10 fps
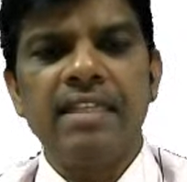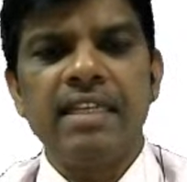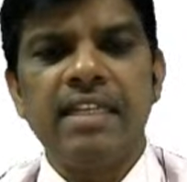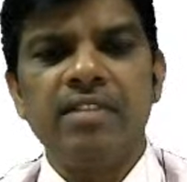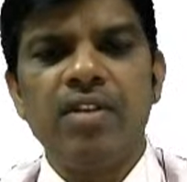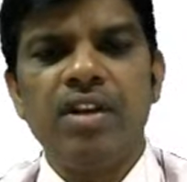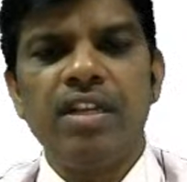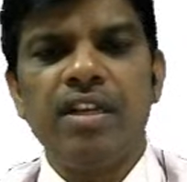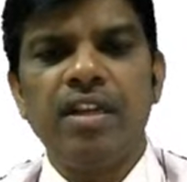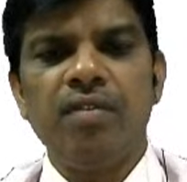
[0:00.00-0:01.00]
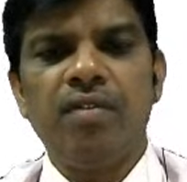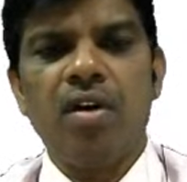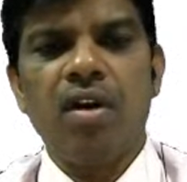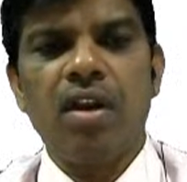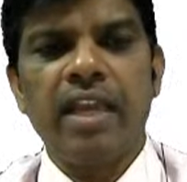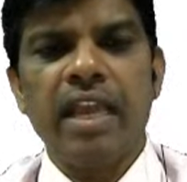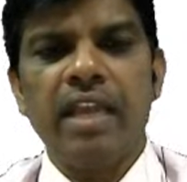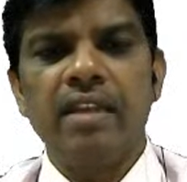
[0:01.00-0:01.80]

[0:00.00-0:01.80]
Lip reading: it is going to give alkane.